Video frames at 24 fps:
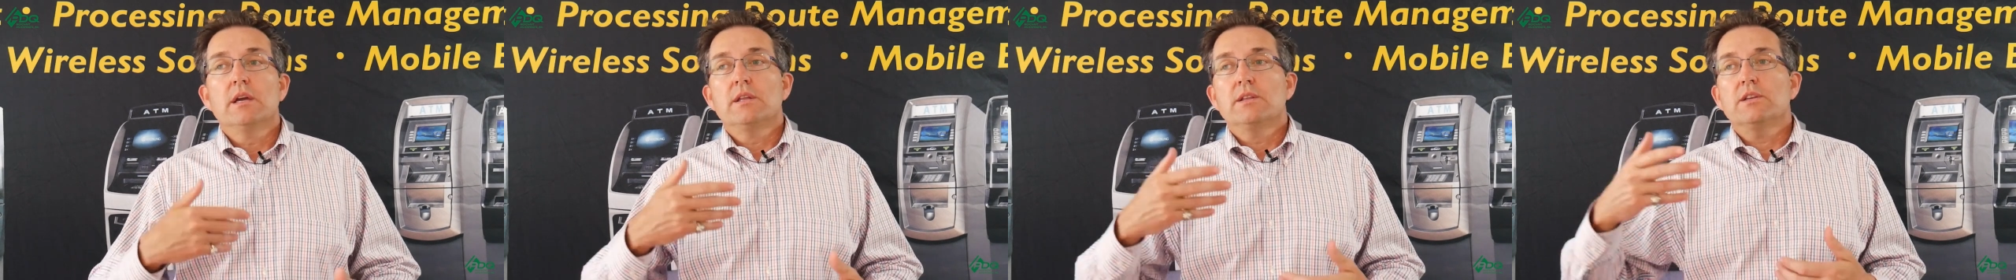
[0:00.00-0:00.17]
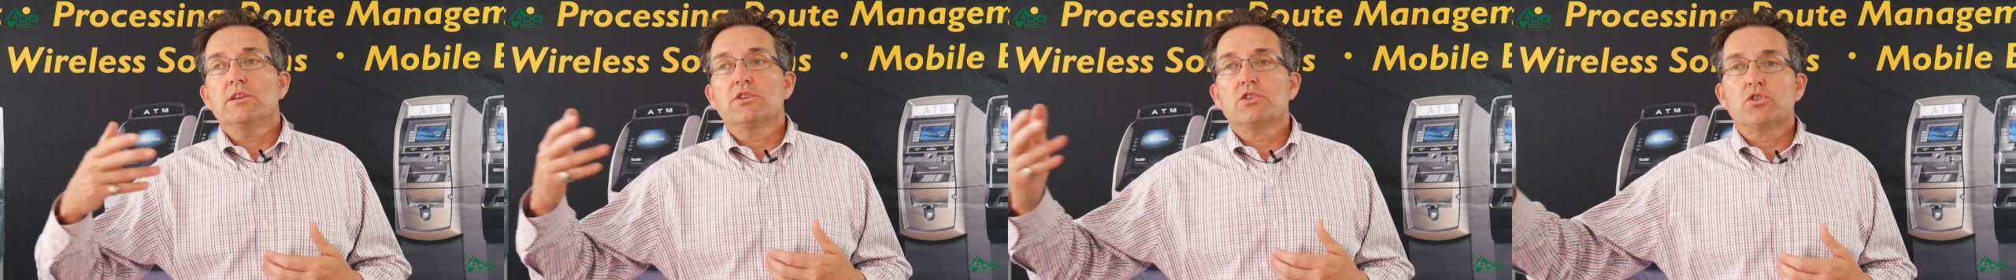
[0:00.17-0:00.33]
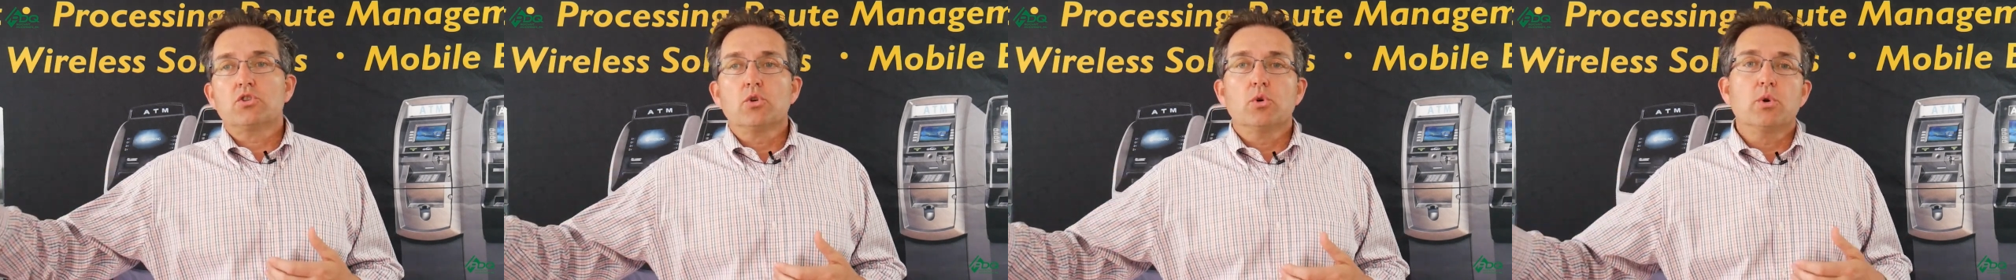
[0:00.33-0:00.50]

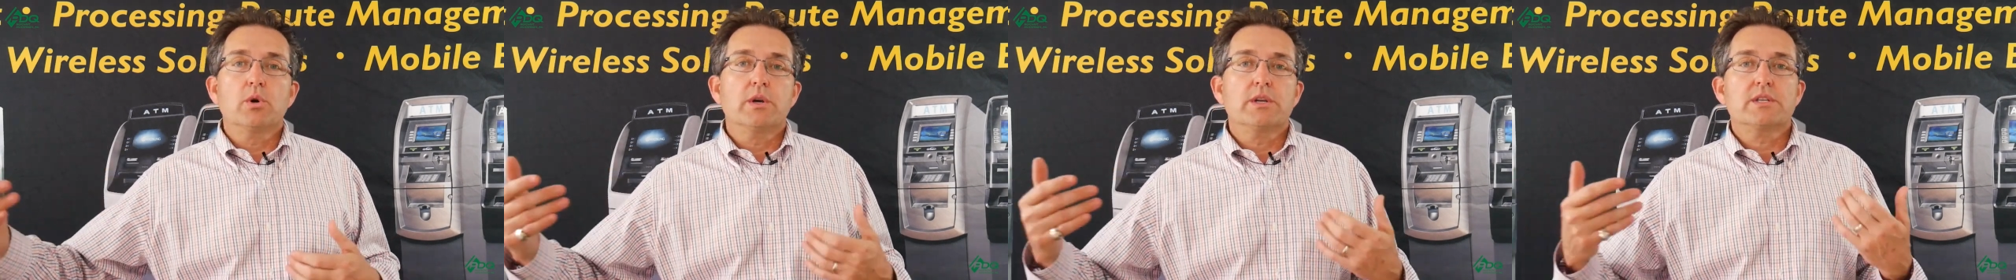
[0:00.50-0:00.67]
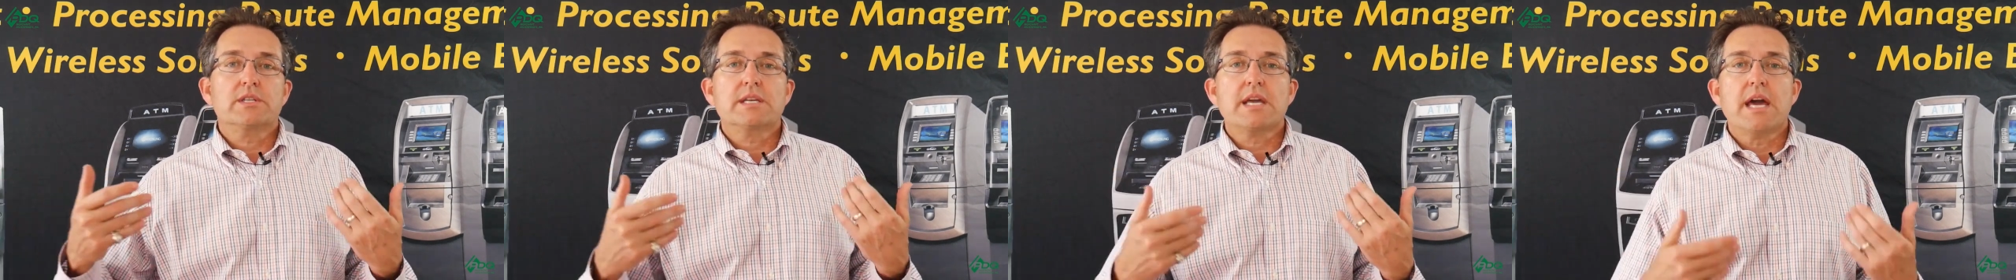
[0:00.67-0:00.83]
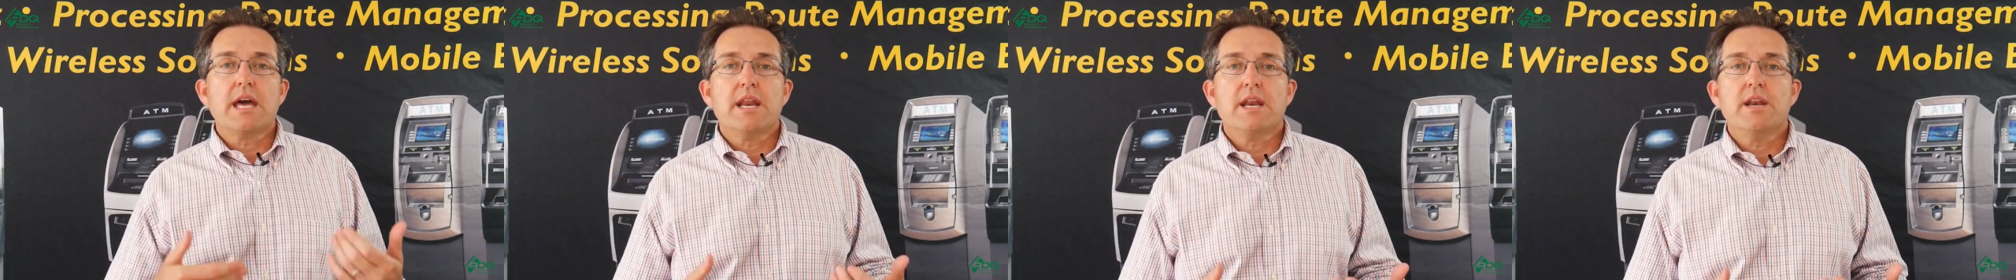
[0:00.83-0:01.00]
this store
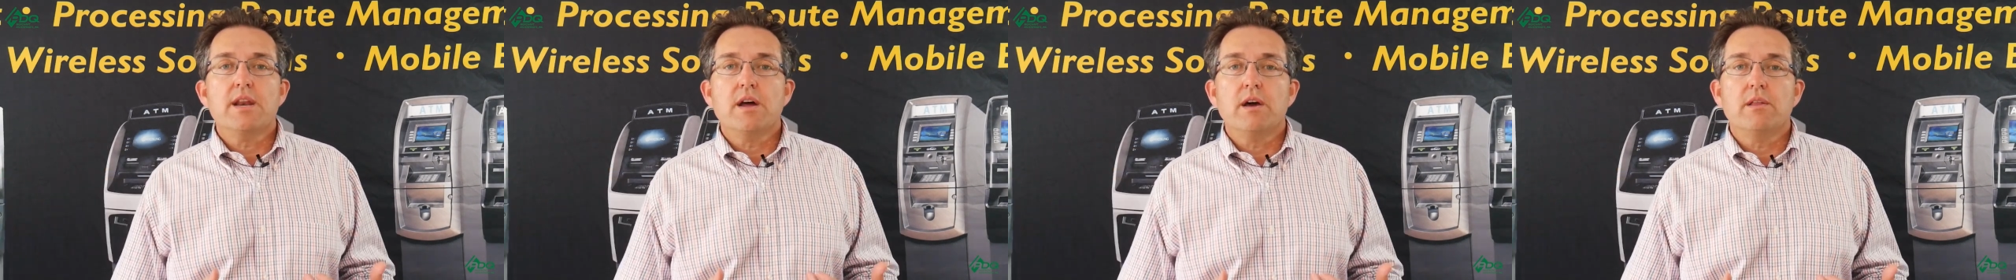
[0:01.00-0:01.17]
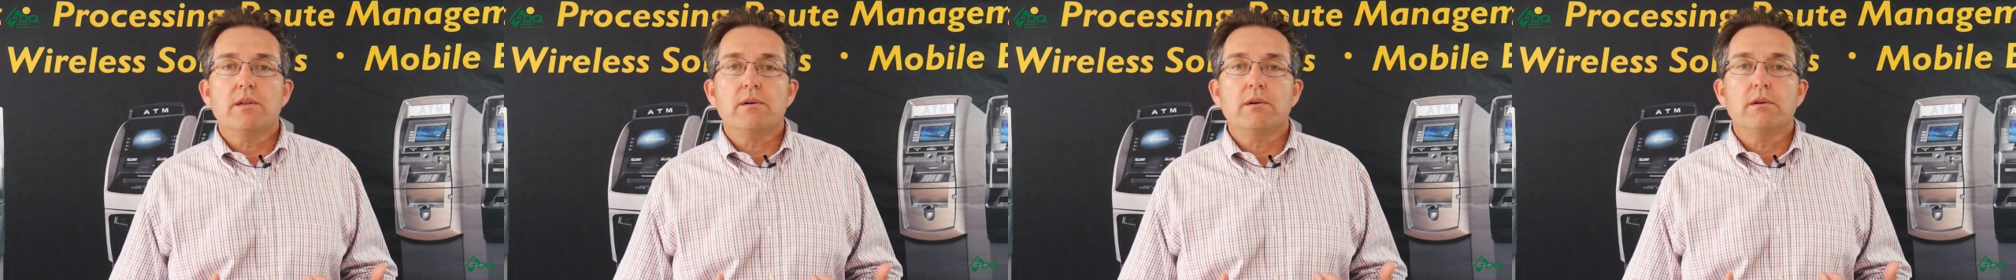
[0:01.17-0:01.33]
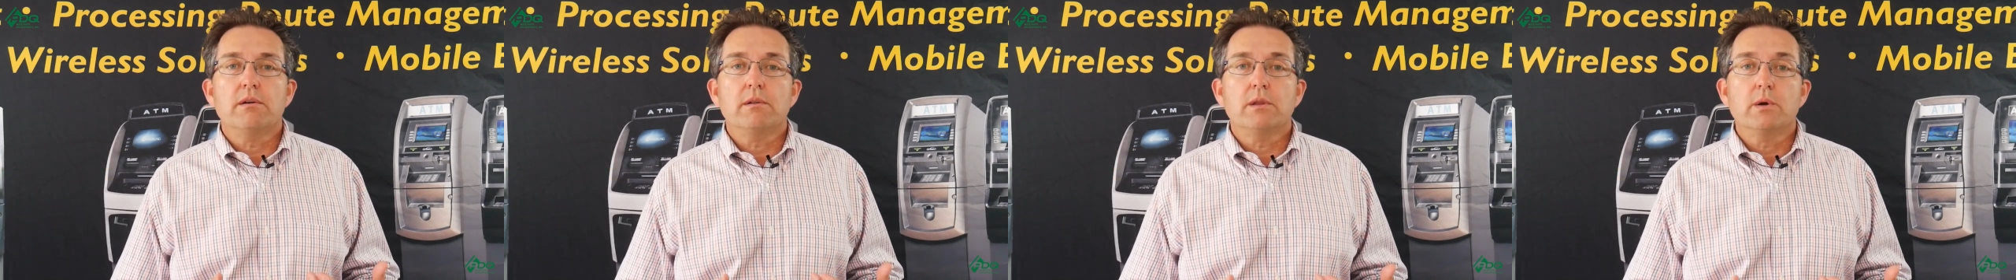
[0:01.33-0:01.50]
has got
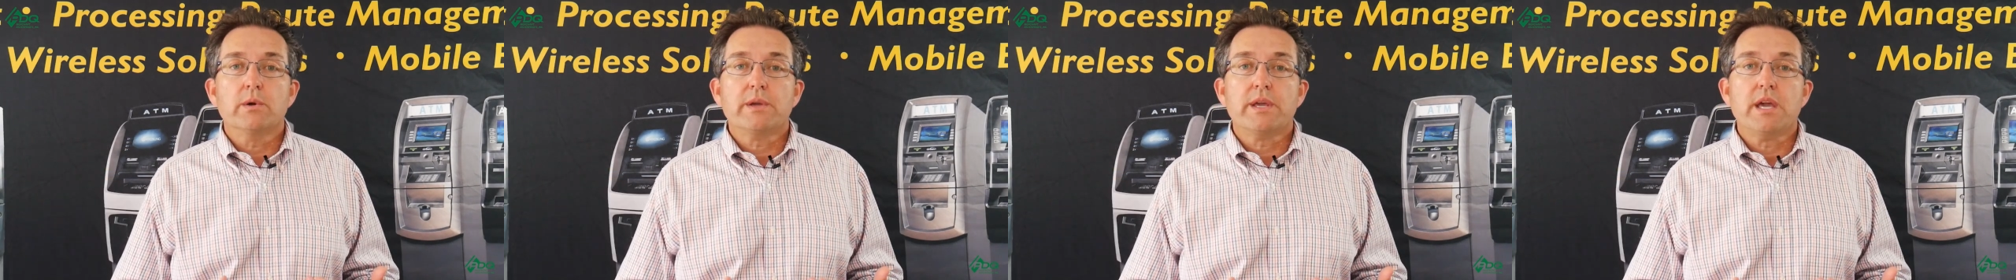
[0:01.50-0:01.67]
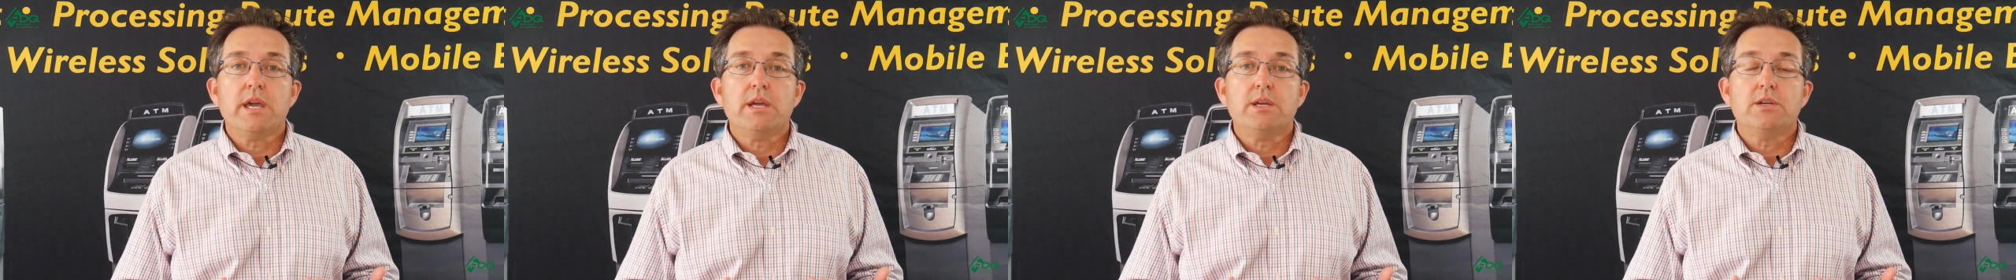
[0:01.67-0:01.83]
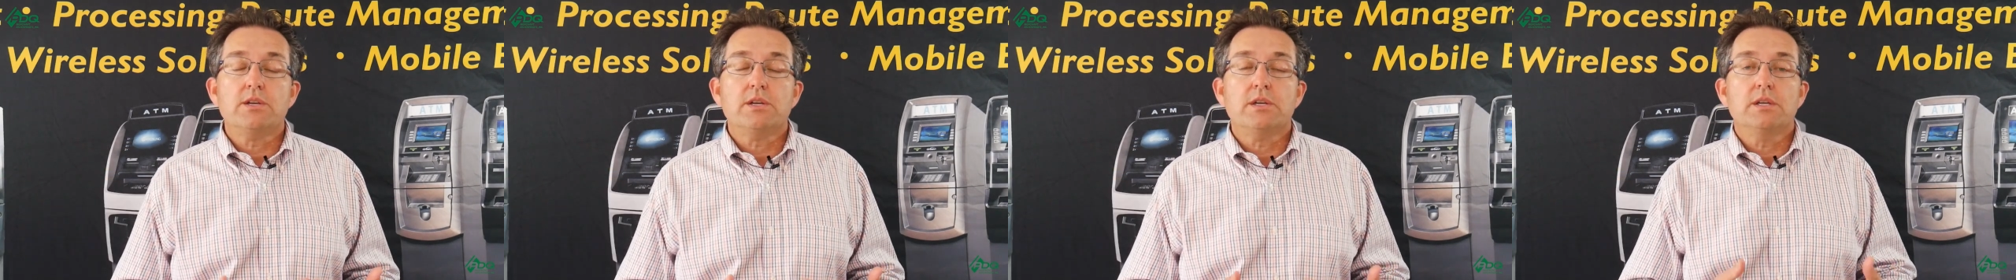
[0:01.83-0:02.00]
another
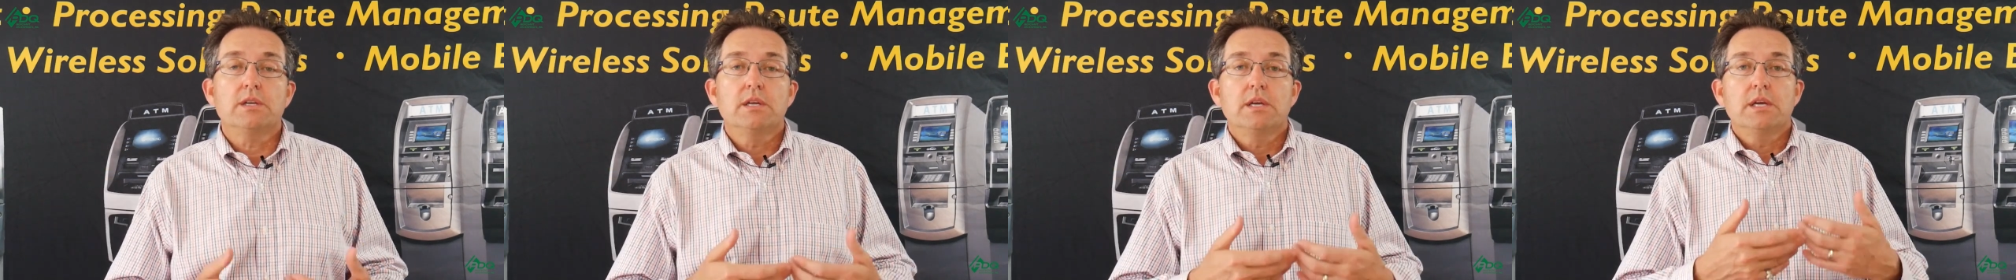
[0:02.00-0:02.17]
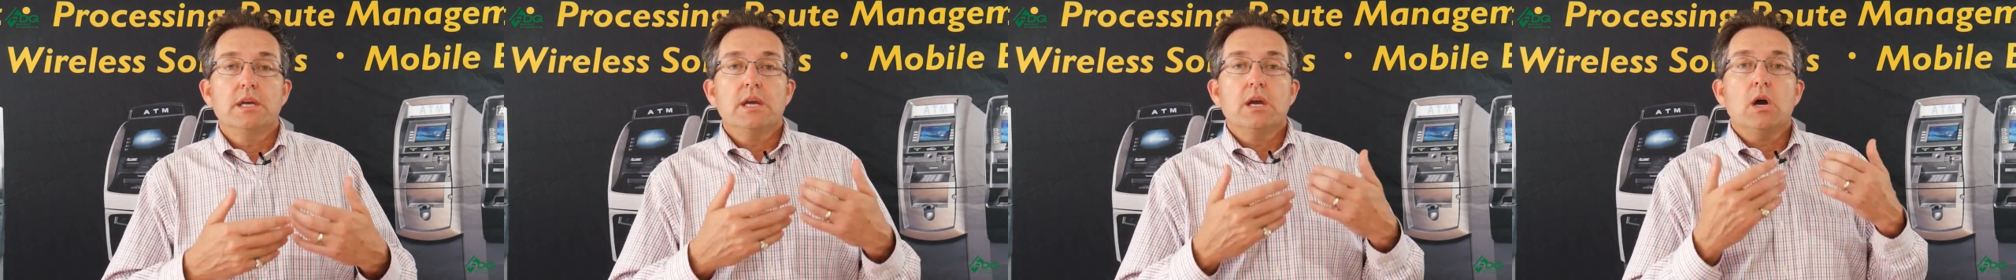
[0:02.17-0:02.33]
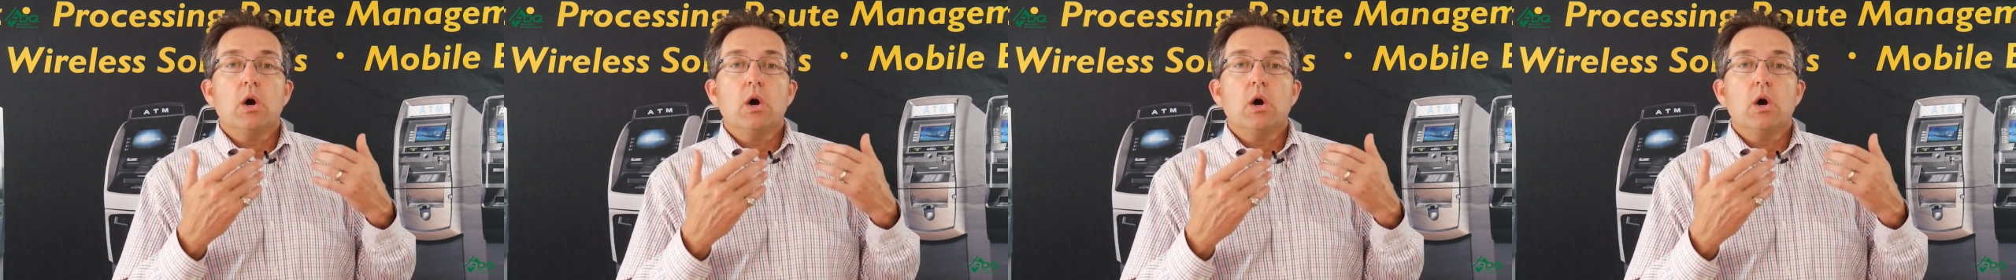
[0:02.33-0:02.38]
location